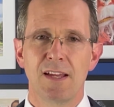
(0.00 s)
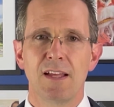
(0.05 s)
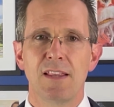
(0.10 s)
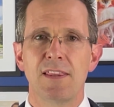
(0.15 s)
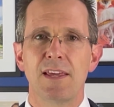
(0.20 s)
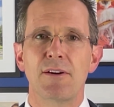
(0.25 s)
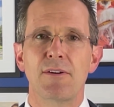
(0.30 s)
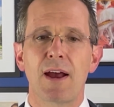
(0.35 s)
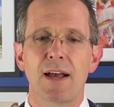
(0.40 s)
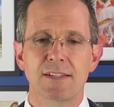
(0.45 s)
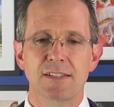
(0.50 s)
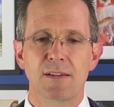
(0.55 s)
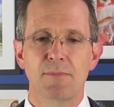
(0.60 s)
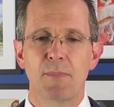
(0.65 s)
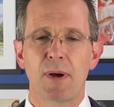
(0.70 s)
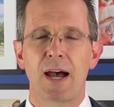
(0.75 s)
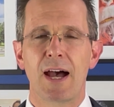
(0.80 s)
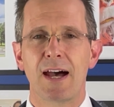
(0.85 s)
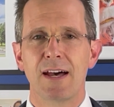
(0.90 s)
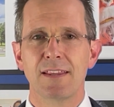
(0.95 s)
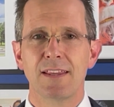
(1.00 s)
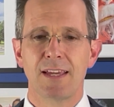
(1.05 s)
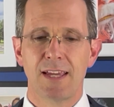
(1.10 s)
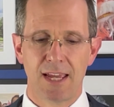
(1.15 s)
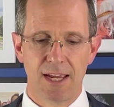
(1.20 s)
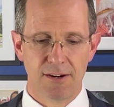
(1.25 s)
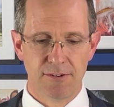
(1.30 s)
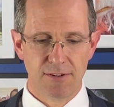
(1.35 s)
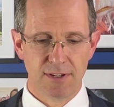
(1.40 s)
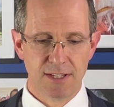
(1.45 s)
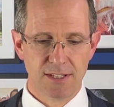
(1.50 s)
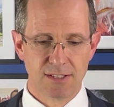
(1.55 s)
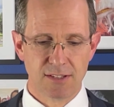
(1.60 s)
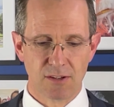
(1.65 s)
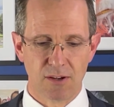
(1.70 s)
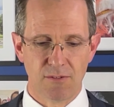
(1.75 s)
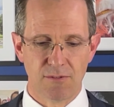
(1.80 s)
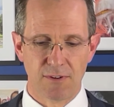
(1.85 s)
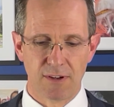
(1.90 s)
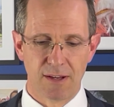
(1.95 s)
There are some other areas
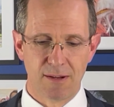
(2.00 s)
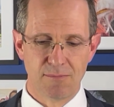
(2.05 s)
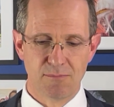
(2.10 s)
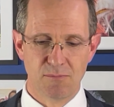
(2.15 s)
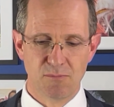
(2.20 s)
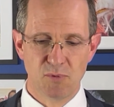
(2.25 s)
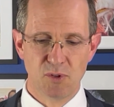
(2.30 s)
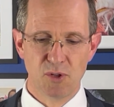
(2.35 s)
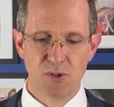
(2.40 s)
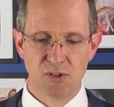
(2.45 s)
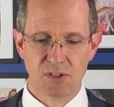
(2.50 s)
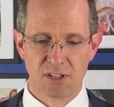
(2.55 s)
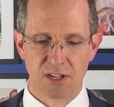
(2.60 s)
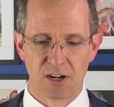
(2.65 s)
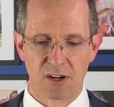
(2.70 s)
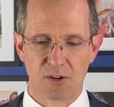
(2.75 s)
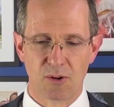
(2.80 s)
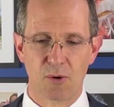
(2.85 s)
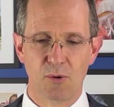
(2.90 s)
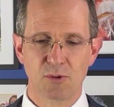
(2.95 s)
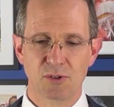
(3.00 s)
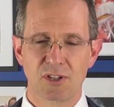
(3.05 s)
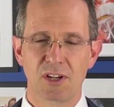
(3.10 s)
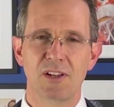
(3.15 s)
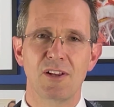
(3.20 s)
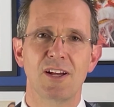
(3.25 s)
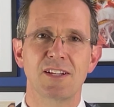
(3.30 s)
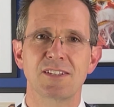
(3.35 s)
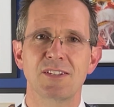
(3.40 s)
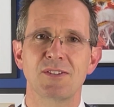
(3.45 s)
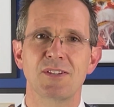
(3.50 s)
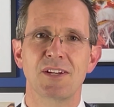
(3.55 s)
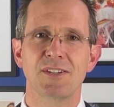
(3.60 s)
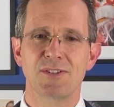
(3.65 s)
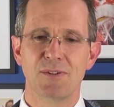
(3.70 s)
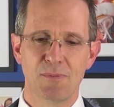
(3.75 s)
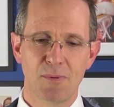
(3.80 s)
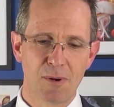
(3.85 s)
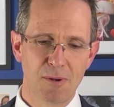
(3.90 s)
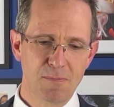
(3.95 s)
of news that I'd also like to
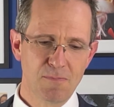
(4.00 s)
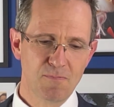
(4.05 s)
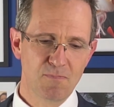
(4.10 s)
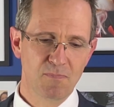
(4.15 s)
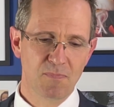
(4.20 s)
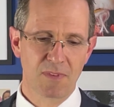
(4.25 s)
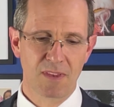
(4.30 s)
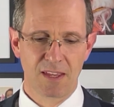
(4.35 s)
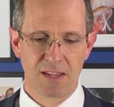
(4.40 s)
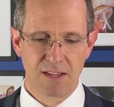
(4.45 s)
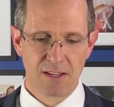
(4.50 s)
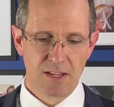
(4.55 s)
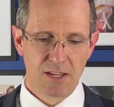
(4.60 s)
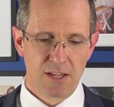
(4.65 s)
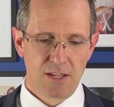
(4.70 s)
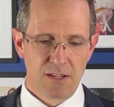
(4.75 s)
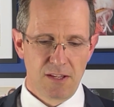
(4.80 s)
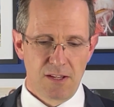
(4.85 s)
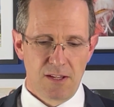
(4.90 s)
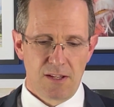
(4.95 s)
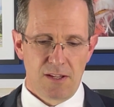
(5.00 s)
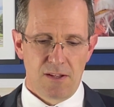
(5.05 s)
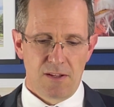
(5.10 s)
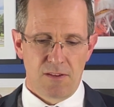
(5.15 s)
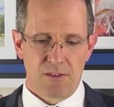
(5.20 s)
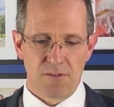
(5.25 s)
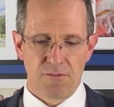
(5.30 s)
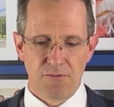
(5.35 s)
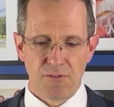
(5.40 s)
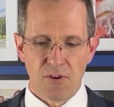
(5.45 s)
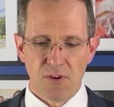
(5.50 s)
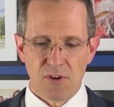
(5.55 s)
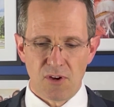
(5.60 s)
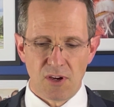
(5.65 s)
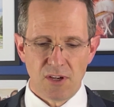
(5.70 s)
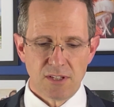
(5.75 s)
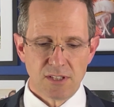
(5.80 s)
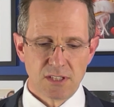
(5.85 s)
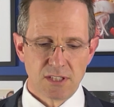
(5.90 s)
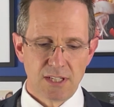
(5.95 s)
touch upon. The
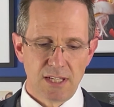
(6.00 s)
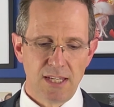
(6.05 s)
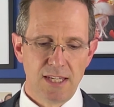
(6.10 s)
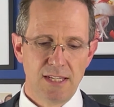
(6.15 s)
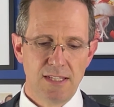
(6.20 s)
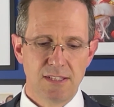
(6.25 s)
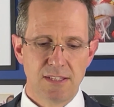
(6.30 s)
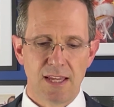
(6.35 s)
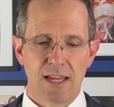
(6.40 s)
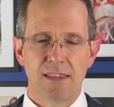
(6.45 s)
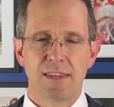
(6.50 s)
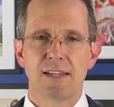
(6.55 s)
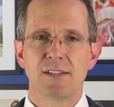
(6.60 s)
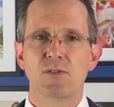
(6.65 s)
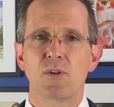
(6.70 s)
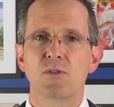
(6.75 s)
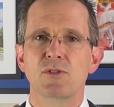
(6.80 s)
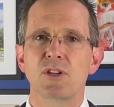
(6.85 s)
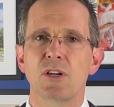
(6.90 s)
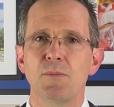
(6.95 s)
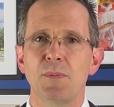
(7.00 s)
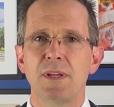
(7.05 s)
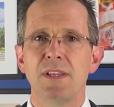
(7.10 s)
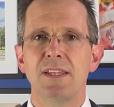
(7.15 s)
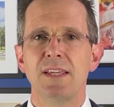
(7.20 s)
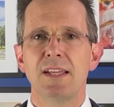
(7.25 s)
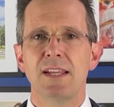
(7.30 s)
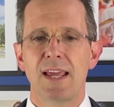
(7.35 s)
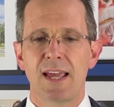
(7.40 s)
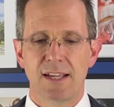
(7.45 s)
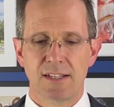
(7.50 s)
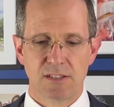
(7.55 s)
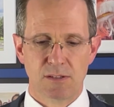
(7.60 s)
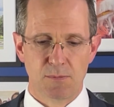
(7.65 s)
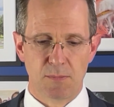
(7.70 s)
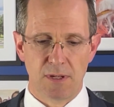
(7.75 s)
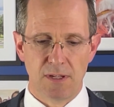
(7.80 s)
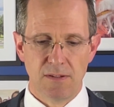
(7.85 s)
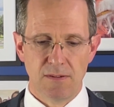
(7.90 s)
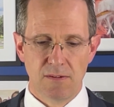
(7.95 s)
first is that there's also been the
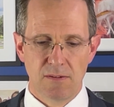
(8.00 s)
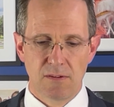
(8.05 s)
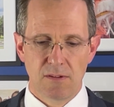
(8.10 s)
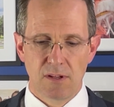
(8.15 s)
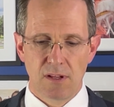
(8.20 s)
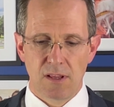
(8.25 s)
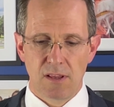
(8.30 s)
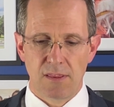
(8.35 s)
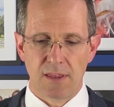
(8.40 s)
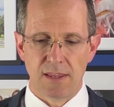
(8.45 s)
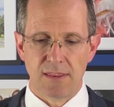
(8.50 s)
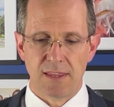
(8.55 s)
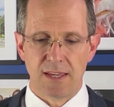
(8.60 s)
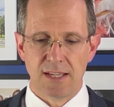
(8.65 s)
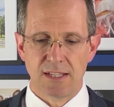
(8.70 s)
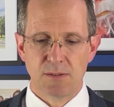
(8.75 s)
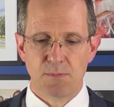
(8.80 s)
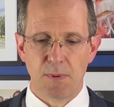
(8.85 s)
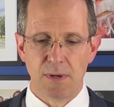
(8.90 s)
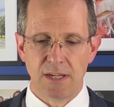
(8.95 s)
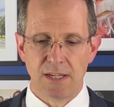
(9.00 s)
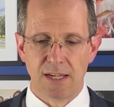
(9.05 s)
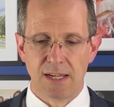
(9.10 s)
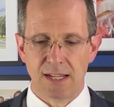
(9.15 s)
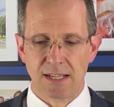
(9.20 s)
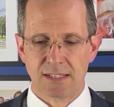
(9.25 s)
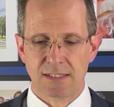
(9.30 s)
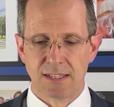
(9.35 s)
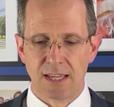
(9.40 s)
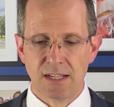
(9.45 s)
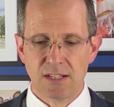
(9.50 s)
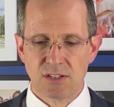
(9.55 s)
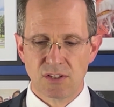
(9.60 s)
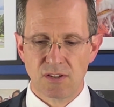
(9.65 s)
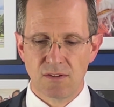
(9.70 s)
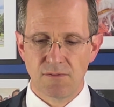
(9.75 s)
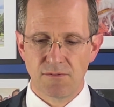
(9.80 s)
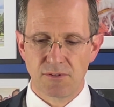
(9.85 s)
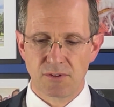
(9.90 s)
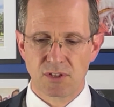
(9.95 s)
announcement that there's been an
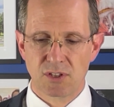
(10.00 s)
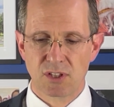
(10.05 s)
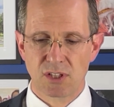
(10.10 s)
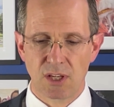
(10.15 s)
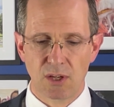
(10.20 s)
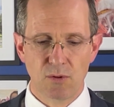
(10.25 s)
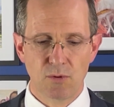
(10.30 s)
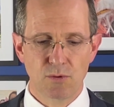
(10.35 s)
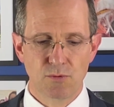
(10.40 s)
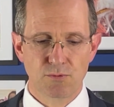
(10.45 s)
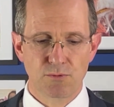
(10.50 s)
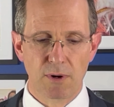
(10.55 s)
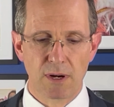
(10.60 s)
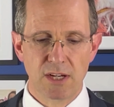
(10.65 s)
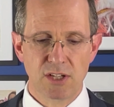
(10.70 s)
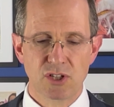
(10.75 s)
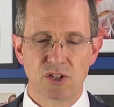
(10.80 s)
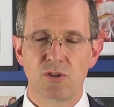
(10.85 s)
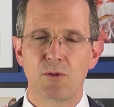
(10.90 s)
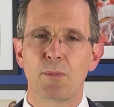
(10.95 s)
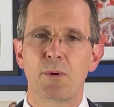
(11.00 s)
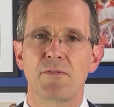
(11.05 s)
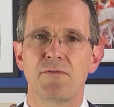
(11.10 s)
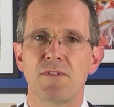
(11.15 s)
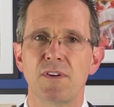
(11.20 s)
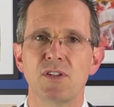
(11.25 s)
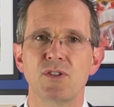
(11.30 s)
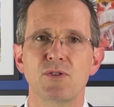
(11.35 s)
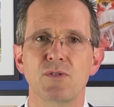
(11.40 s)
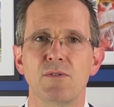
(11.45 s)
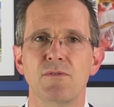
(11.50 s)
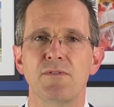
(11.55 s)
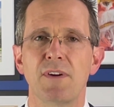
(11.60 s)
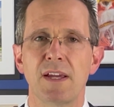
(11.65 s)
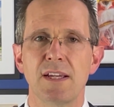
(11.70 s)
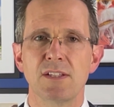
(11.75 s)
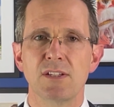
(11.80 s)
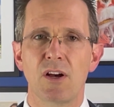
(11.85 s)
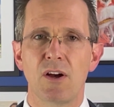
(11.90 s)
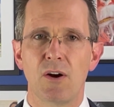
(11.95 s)
extension for skilled regional provisional
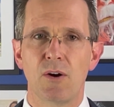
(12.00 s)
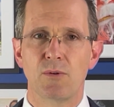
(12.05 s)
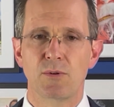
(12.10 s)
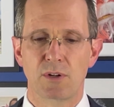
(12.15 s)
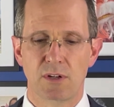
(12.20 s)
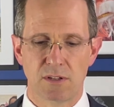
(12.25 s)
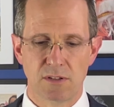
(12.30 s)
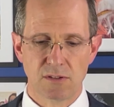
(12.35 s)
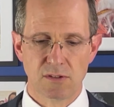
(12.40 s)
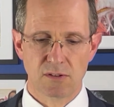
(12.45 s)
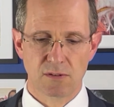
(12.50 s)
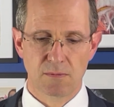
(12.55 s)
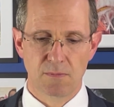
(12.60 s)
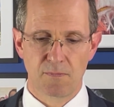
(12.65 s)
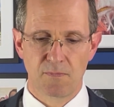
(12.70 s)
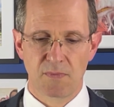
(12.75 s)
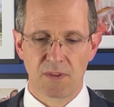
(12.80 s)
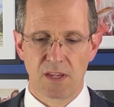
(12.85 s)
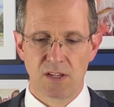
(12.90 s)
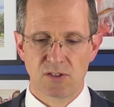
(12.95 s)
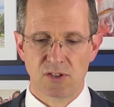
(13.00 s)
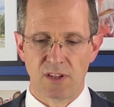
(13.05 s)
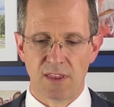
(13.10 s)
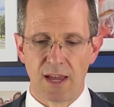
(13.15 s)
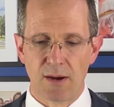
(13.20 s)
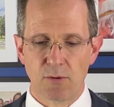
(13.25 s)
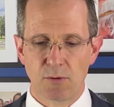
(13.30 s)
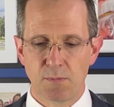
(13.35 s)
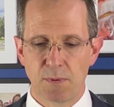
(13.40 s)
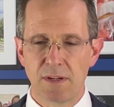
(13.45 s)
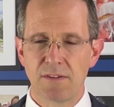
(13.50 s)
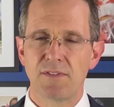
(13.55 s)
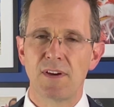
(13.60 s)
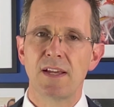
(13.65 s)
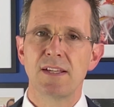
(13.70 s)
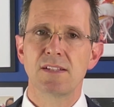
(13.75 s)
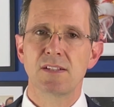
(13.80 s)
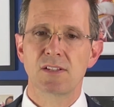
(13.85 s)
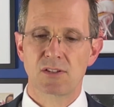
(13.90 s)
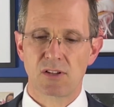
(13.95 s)
visa holders. So that would be
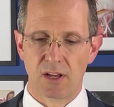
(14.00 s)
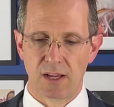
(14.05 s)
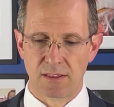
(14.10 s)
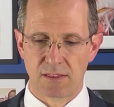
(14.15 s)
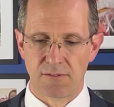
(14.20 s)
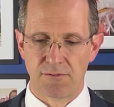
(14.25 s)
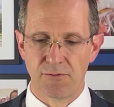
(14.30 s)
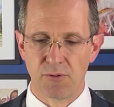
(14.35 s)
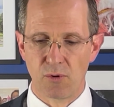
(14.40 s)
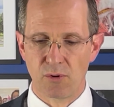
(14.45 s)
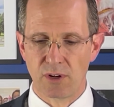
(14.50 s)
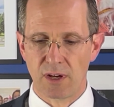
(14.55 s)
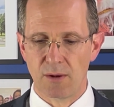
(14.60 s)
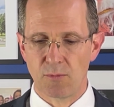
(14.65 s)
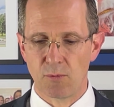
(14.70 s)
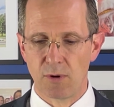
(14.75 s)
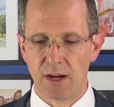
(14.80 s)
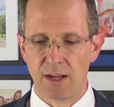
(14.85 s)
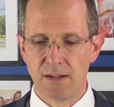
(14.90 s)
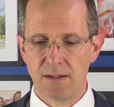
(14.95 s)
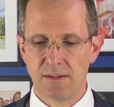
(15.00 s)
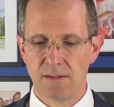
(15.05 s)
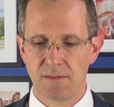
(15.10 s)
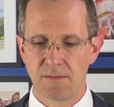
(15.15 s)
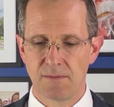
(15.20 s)
visas like the 491,